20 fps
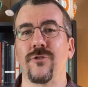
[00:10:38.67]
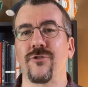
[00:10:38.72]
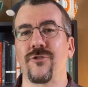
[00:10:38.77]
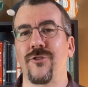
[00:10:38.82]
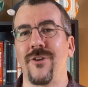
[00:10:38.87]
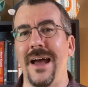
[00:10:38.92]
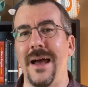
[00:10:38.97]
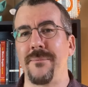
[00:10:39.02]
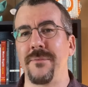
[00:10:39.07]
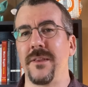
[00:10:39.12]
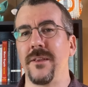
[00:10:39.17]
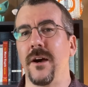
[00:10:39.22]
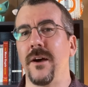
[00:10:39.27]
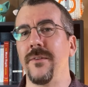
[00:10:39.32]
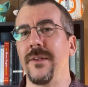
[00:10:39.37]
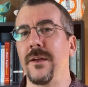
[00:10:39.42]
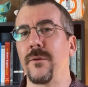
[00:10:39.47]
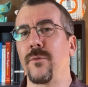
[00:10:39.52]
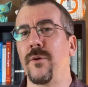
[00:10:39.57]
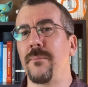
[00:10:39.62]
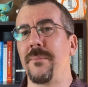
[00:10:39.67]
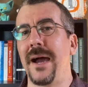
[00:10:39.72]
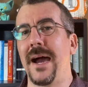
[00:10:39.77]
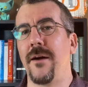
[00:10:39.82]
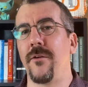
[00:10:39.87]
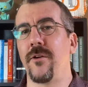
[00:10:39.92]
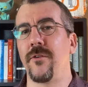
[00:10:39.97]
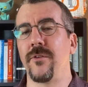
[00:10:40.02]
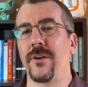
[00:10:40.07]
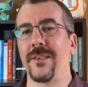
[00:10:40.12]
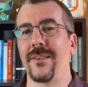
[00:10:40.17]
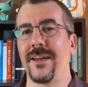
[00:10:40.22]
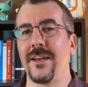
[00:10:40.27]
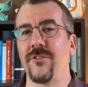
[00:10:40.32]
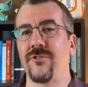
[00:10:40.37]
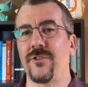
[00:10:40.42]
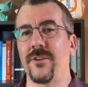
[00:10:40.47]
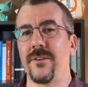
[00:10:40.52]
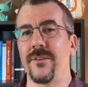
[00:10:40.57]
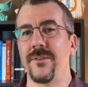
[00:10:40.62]
trapped in unequal power
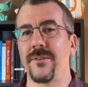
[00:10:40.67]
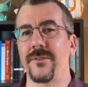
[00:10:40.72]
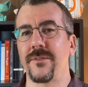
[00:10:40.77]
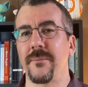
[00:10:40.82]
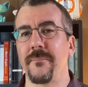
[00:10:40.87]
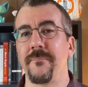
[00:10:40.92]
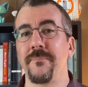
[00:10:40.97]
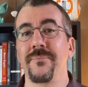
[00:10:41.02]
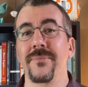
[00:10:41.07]
relations.